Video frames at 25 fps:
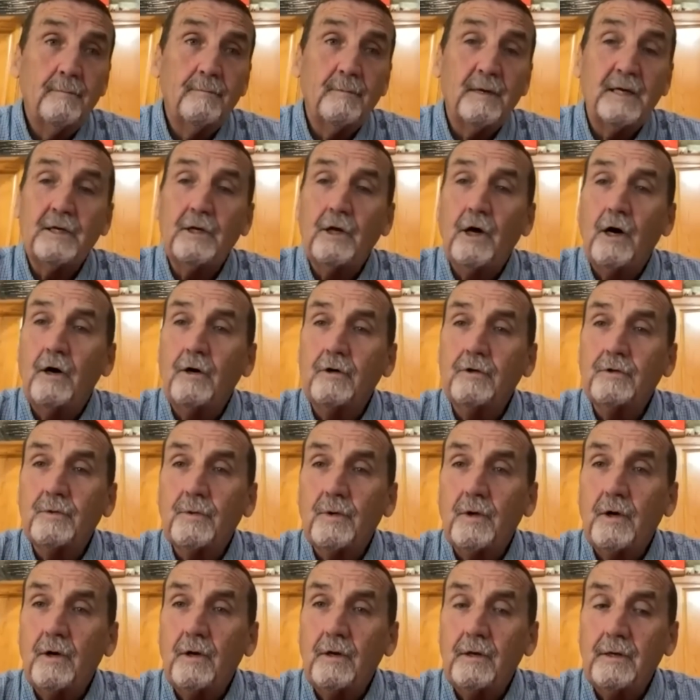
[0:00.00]
My dogs
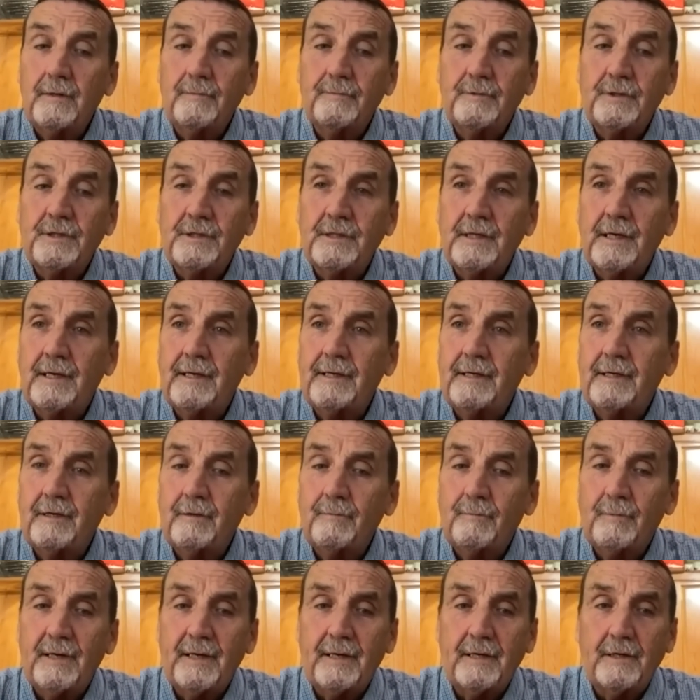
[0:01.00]
were all upset in
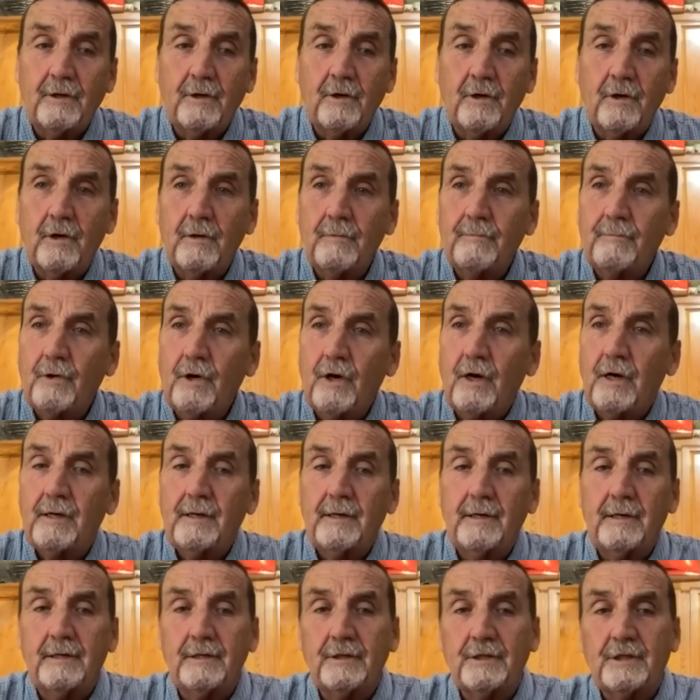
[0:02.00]
the backyard,
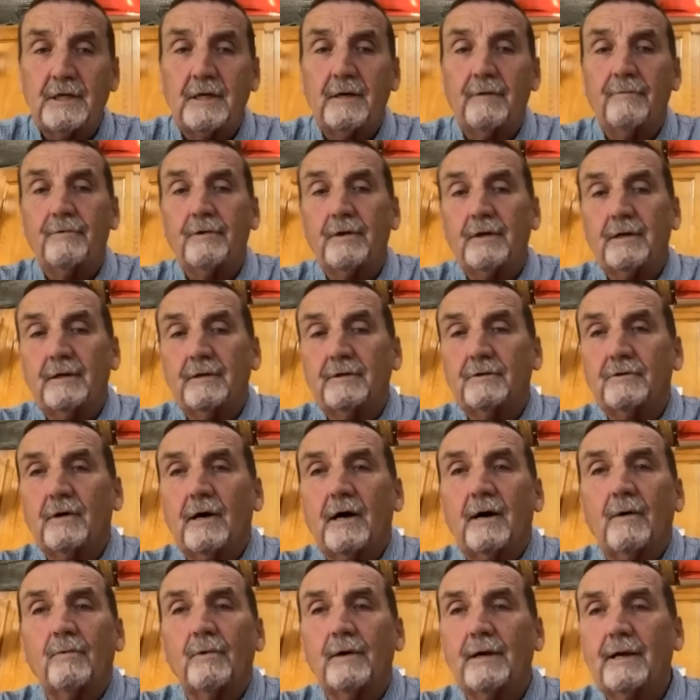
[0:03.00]
barking at something. So
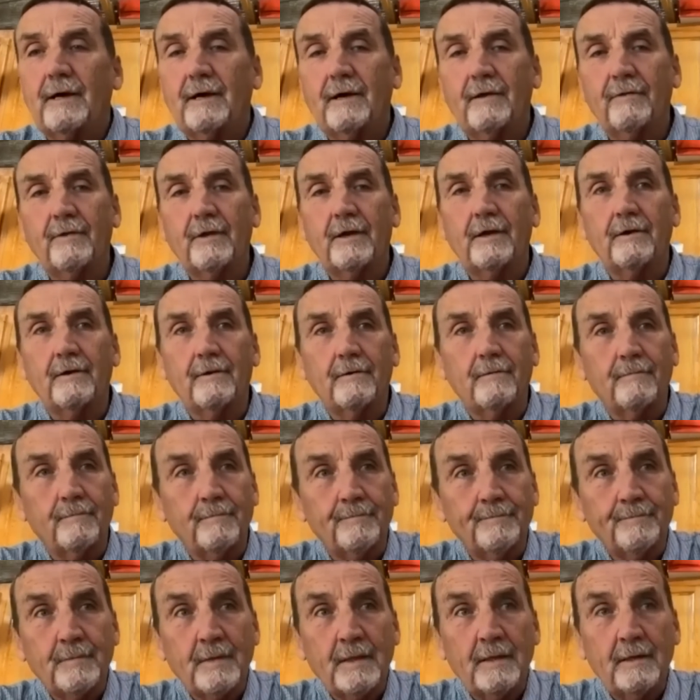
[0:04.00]
I went out there and
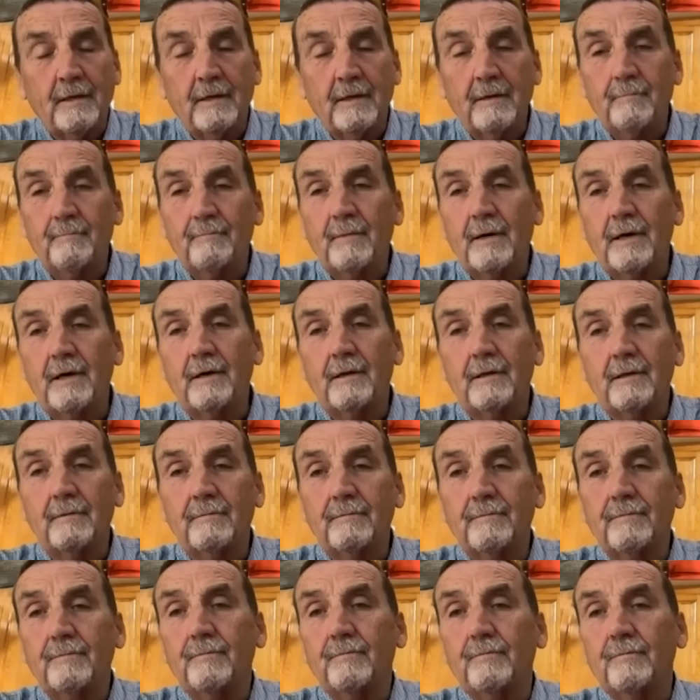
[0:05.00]
my
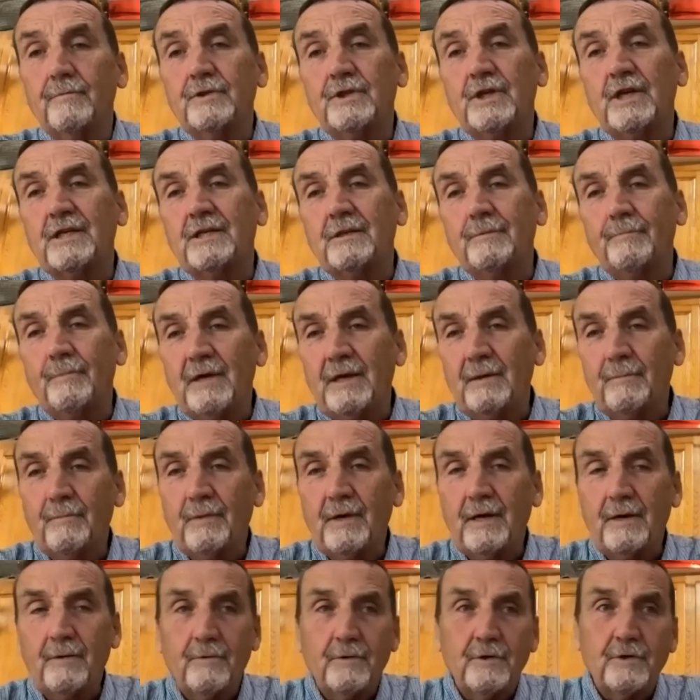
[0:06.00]
Chesapeake
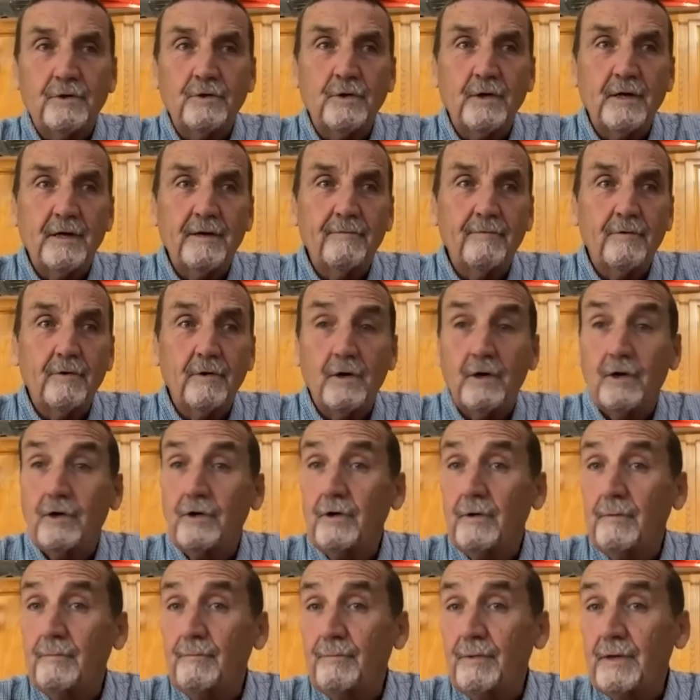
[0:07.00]
Bay Retriever,
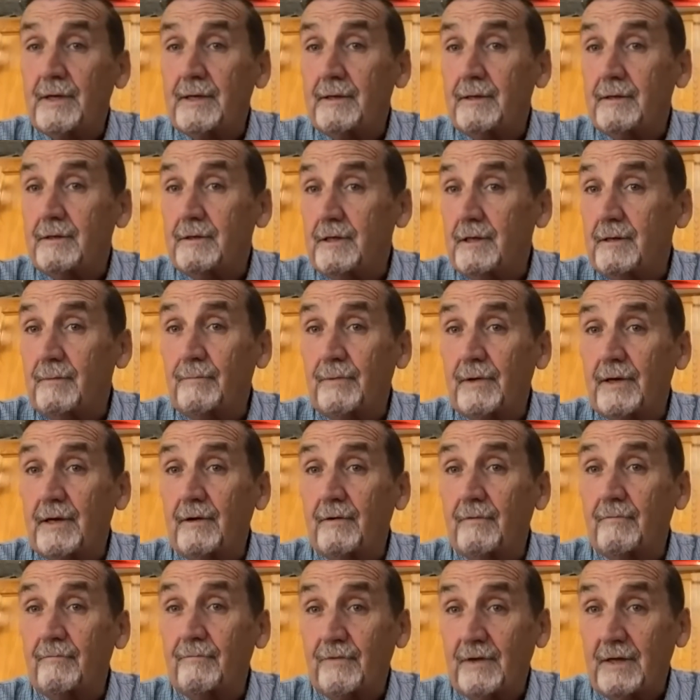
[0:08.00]
110
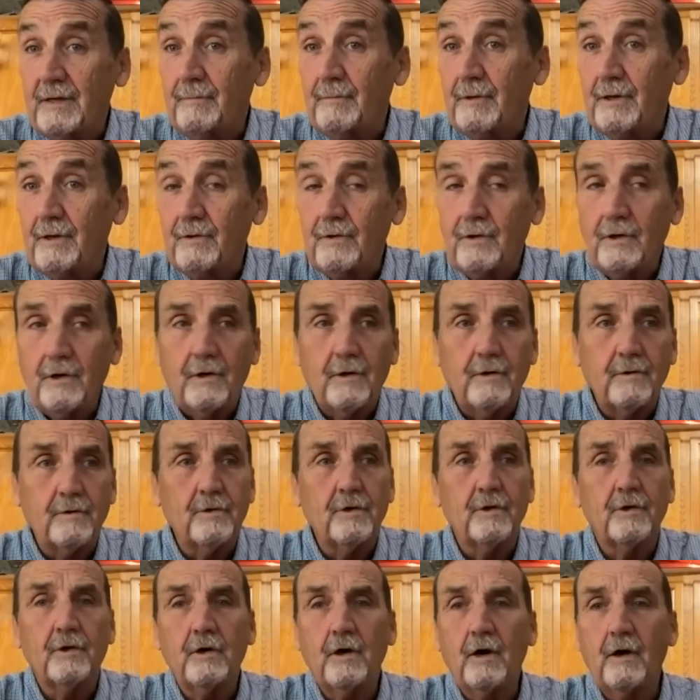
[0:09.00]
pound female dog,
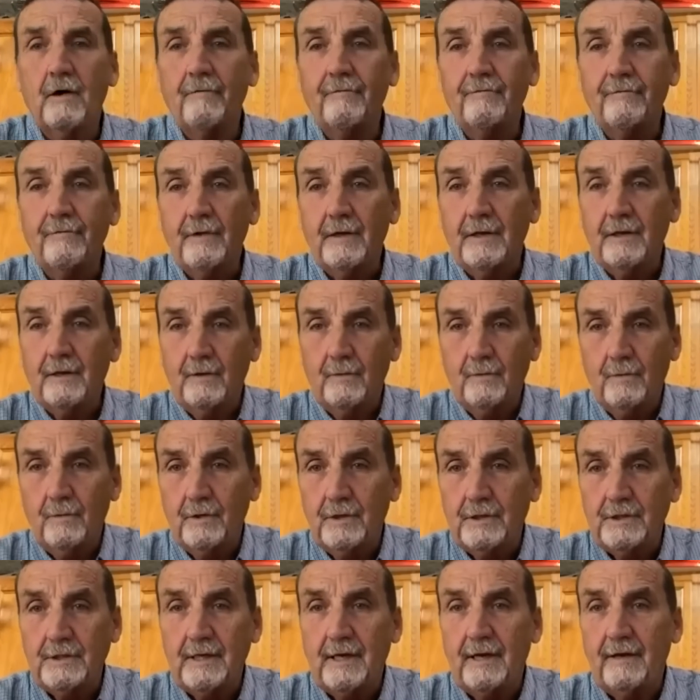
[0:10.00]
took off in the
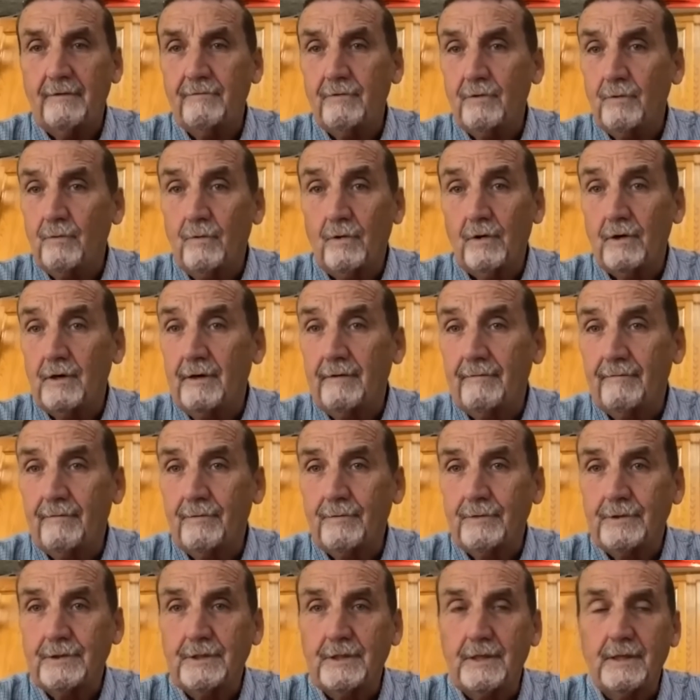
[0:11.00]
woods after whatever
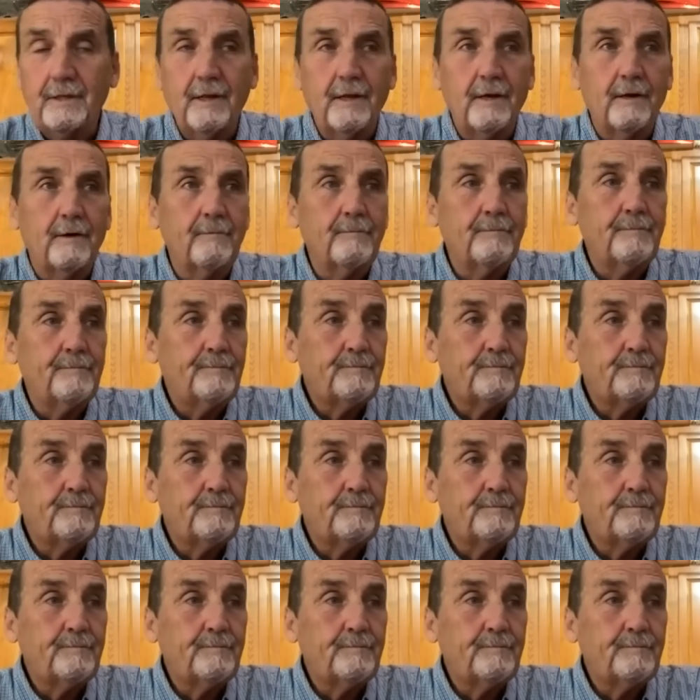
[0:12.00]
was in there.